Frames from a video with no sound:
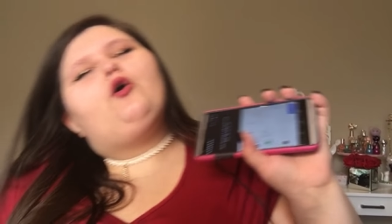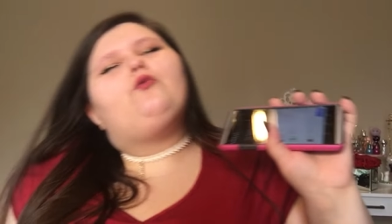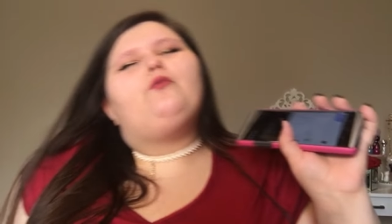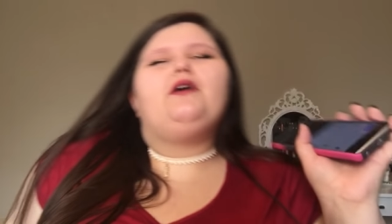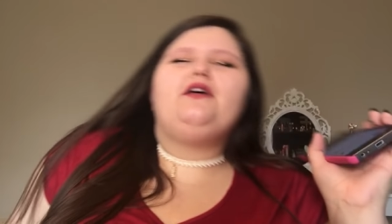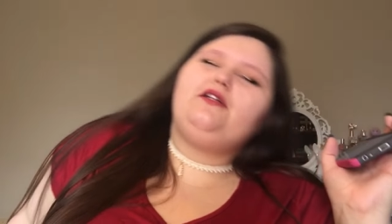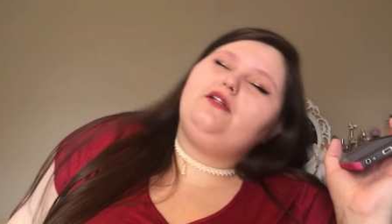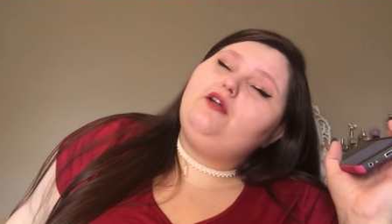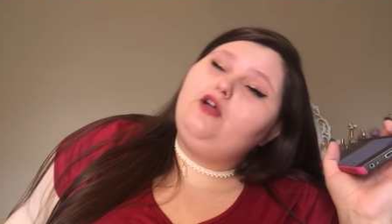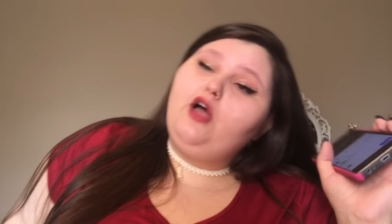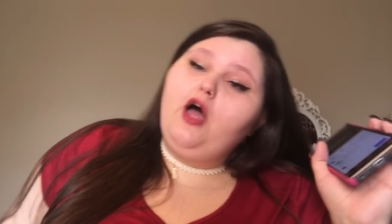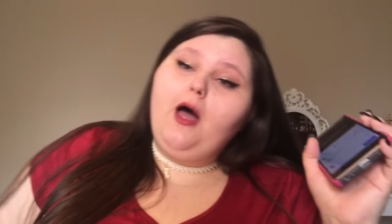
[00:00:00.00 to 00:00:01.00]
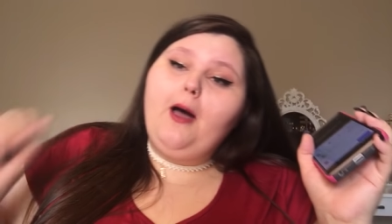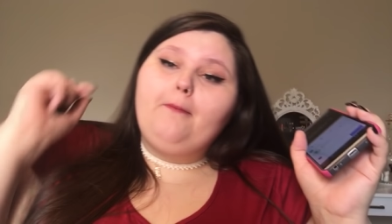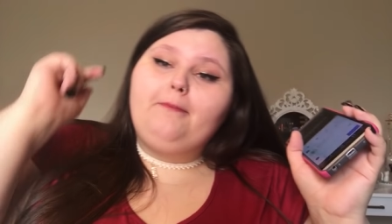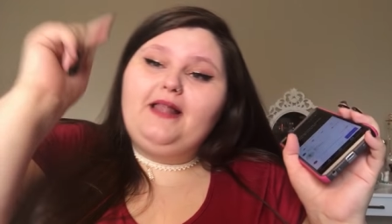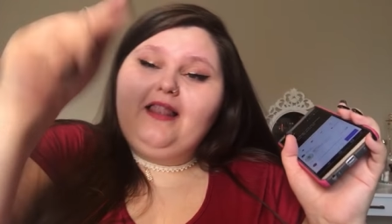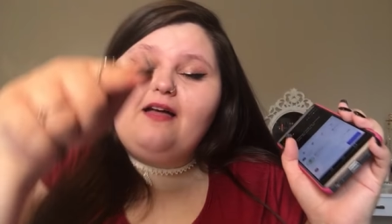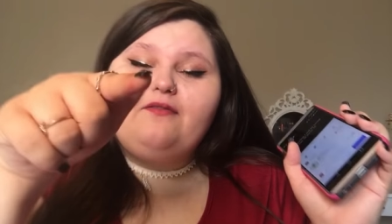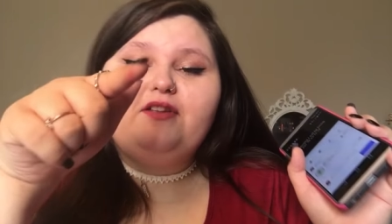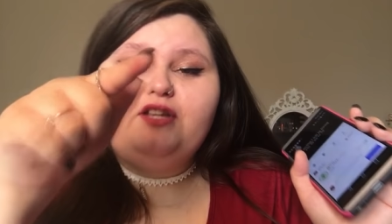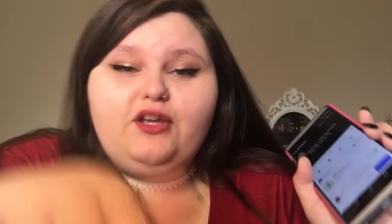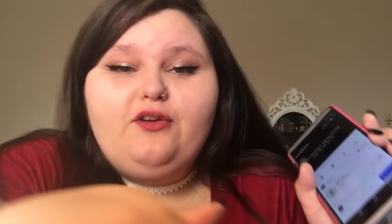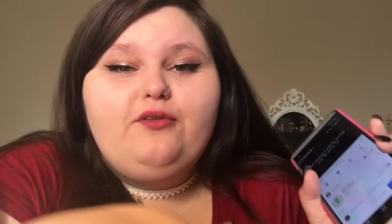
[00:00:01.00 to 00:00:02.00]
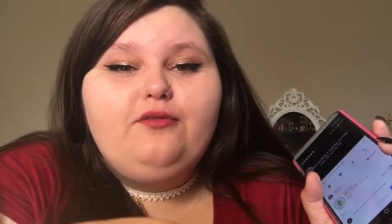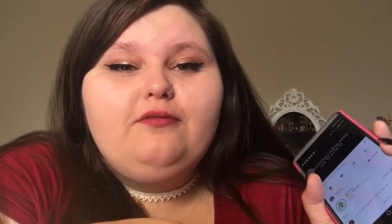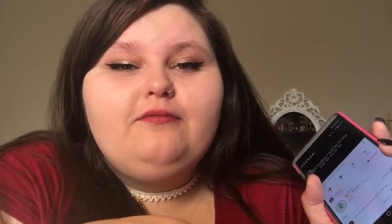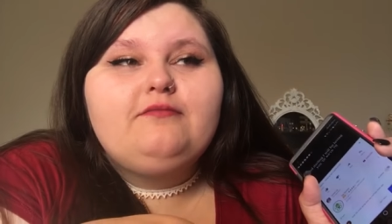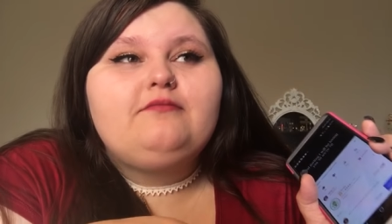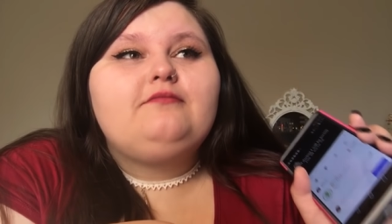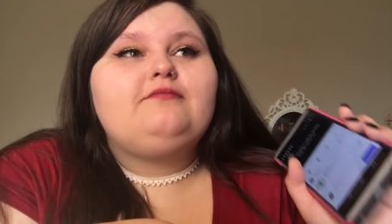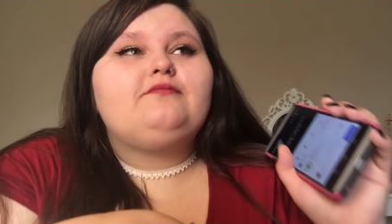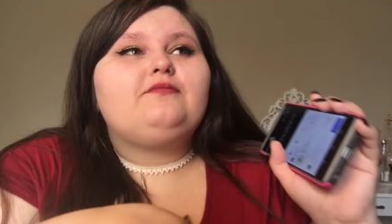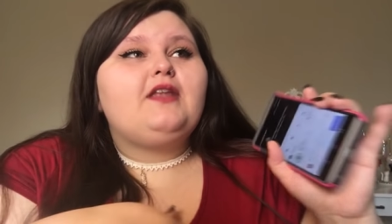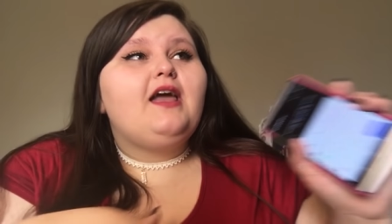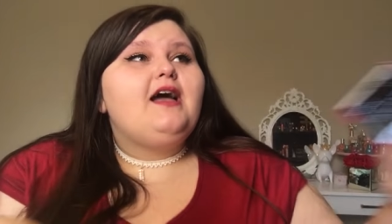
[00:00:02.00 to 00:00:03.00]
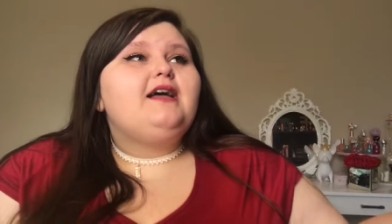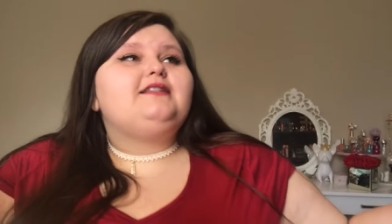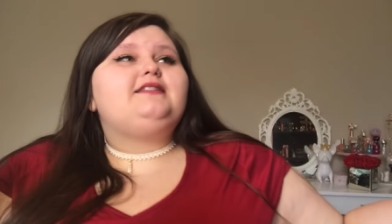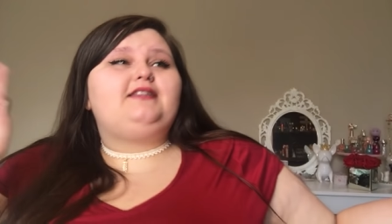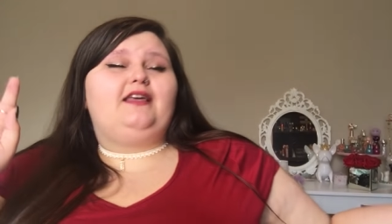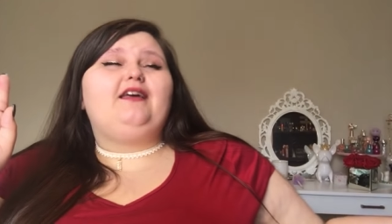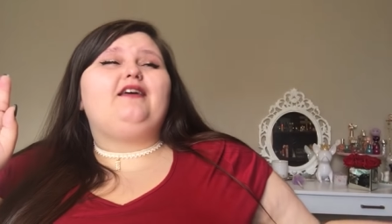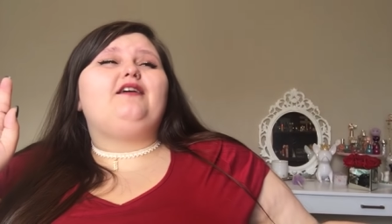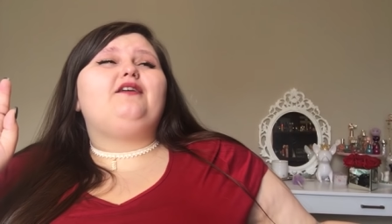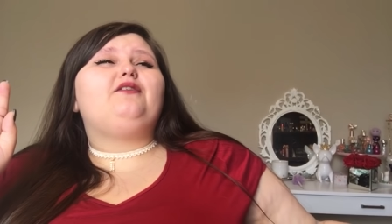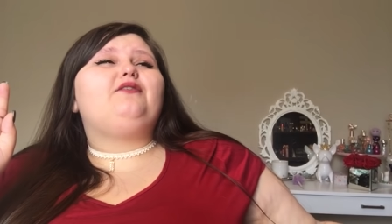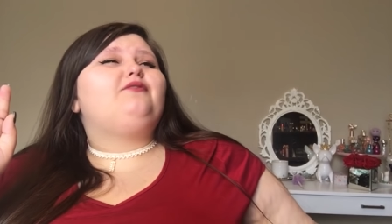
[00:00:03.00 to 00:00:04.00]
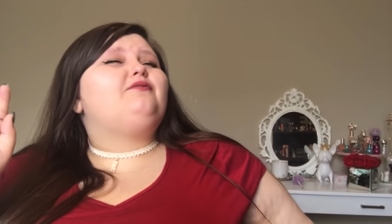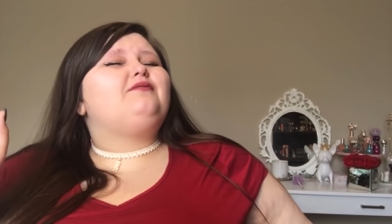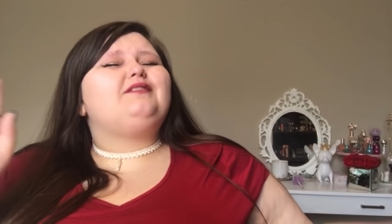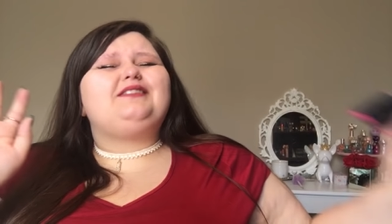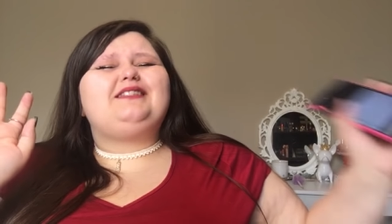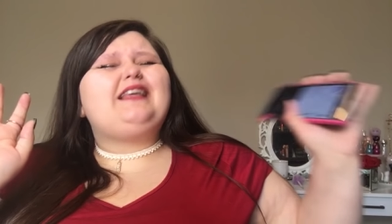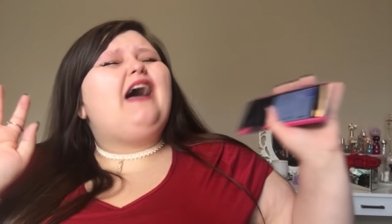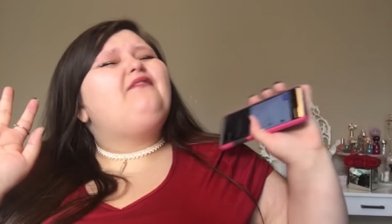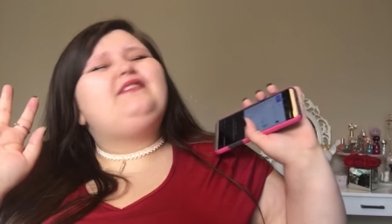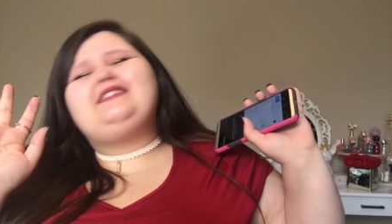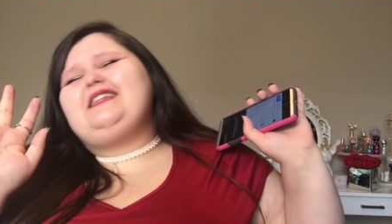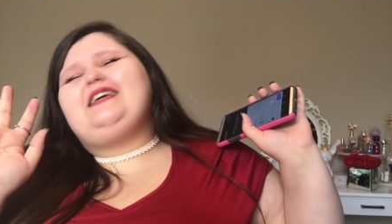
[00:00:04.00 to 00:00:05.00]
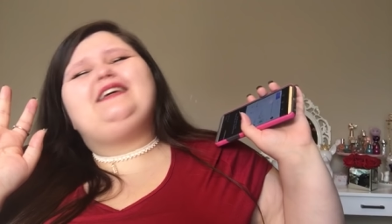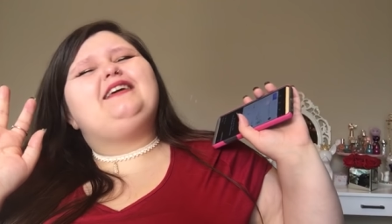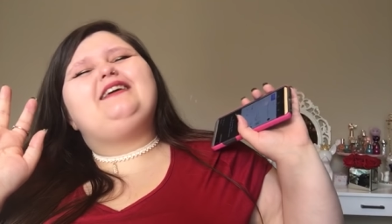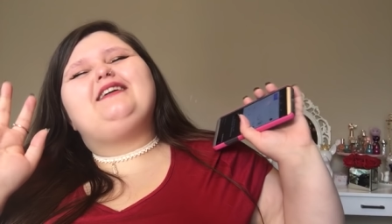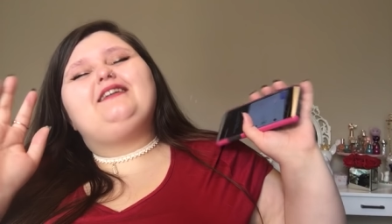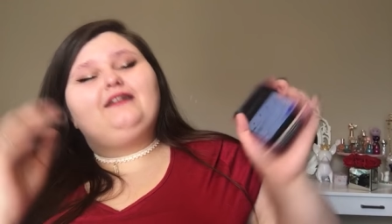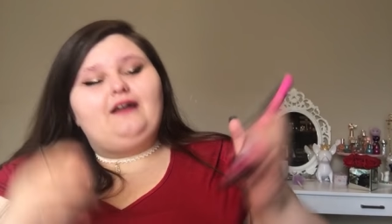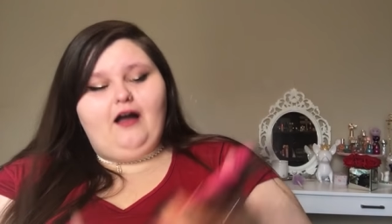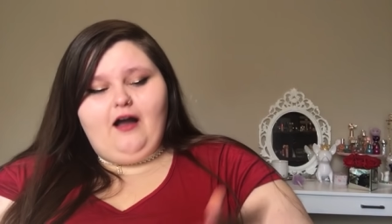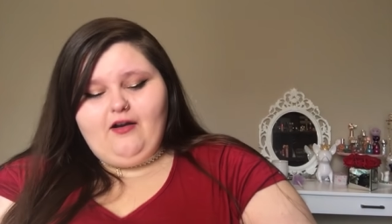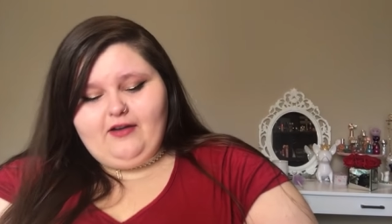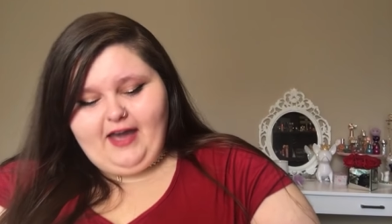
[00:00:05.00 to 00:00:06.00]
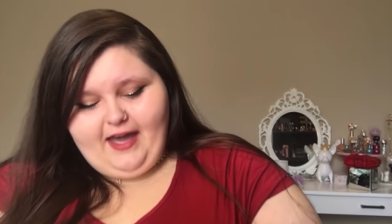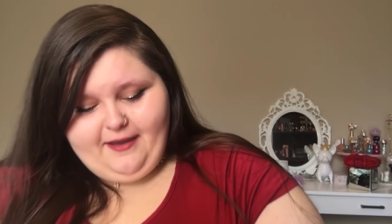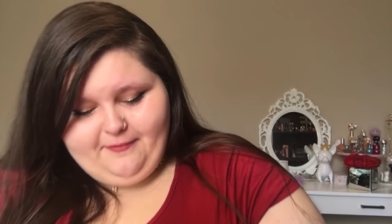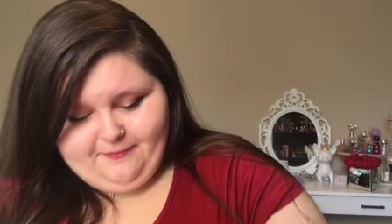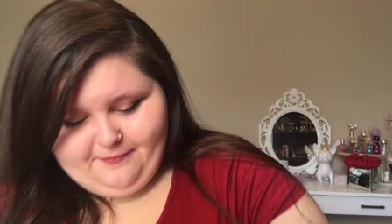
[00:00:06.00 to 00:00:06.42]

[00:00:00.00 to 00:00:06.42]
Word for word: will be loving you till we're 70. Okay.